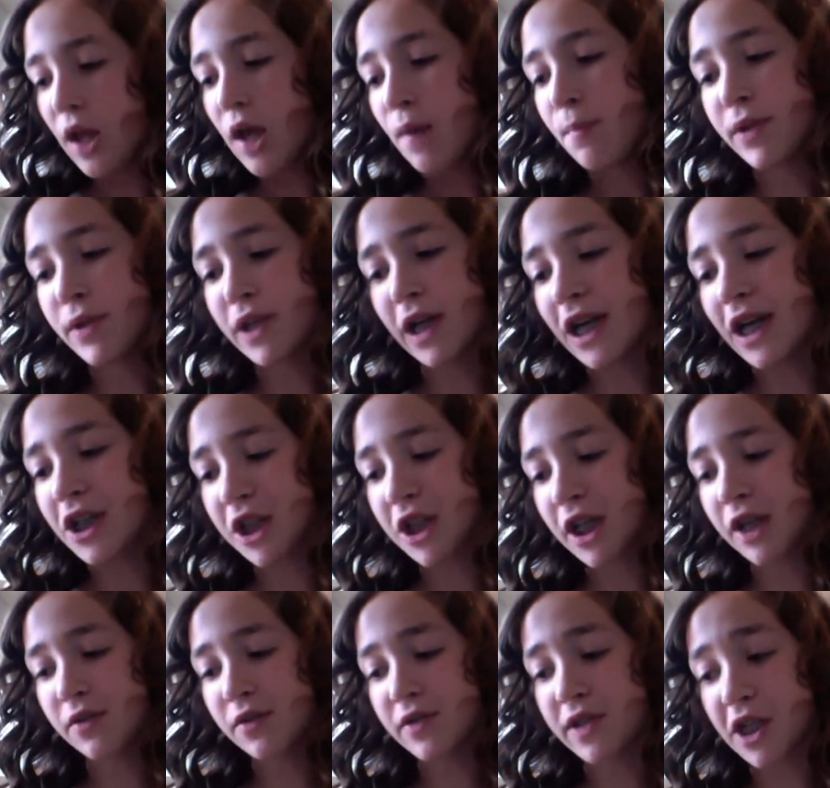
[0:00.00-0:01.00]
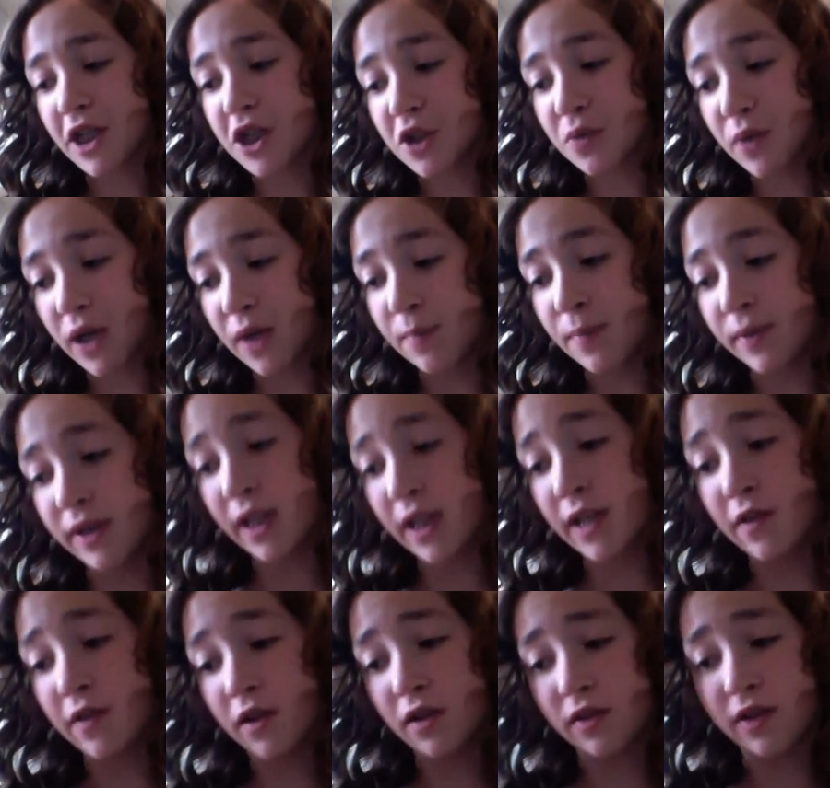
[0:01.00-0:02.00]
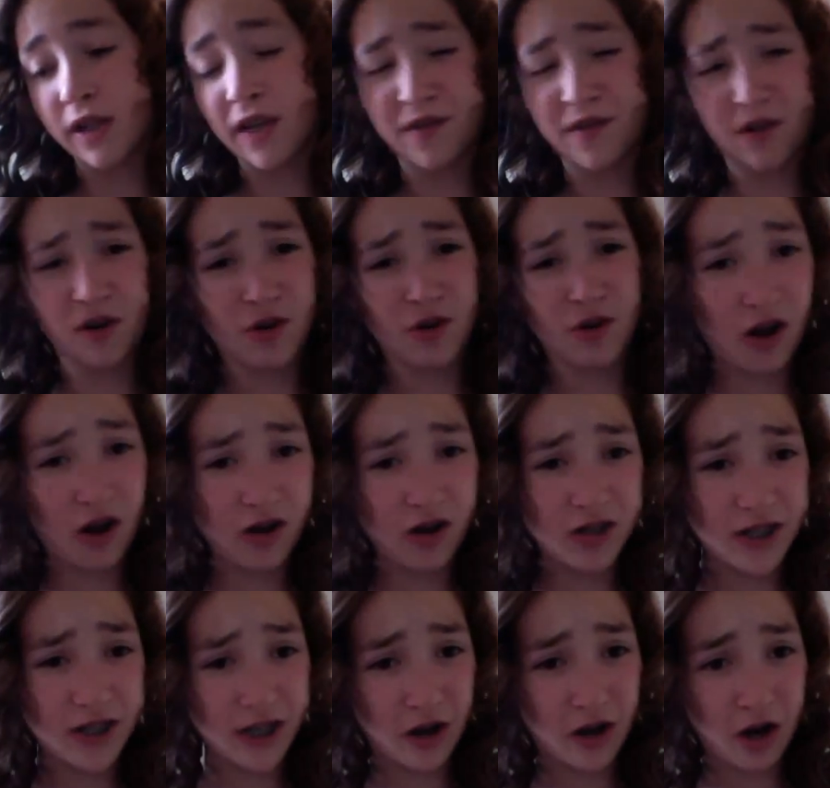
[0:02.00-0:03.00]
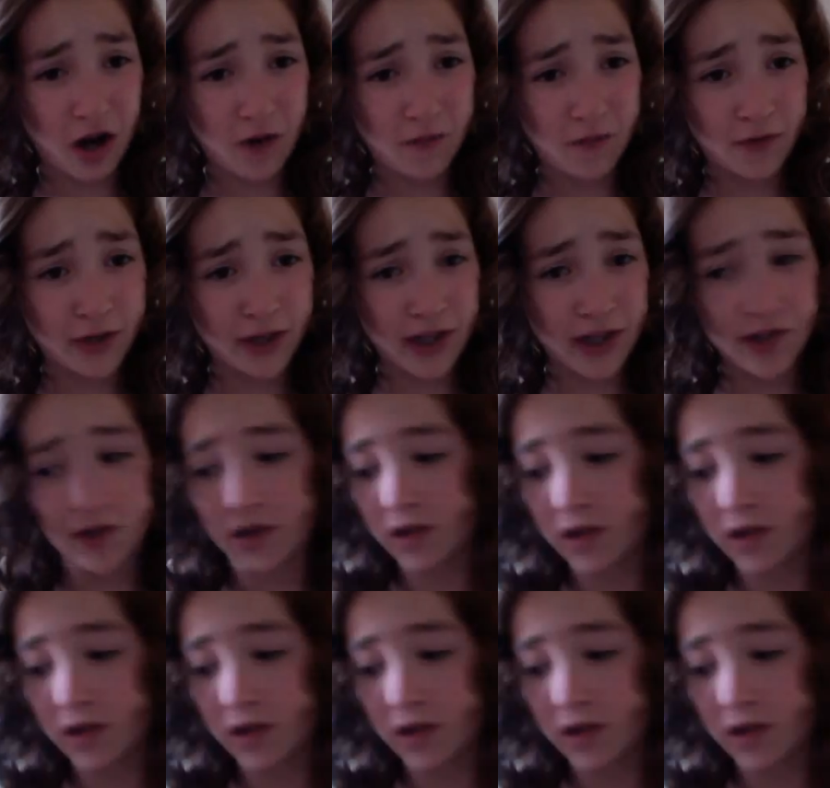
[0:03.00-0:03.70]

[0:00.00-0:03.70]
But their eyeshadows, they do work. But these things are hard to get off. Like these